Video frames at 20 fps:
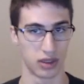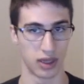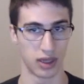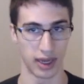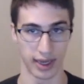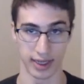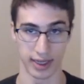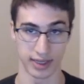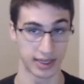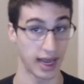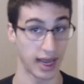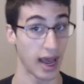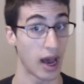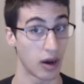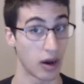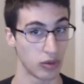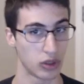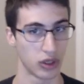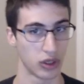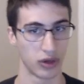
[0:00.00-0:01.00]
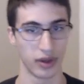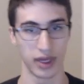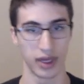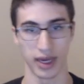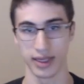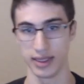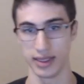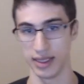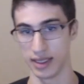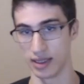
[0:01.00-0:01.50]
I guess, counter the
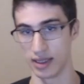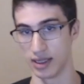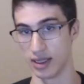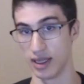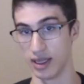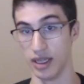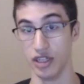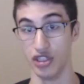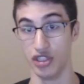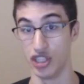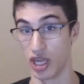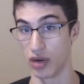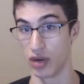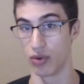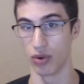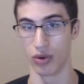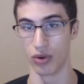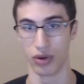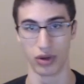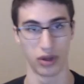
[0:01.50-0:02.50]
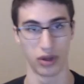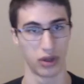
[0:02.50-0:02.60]
idea that in general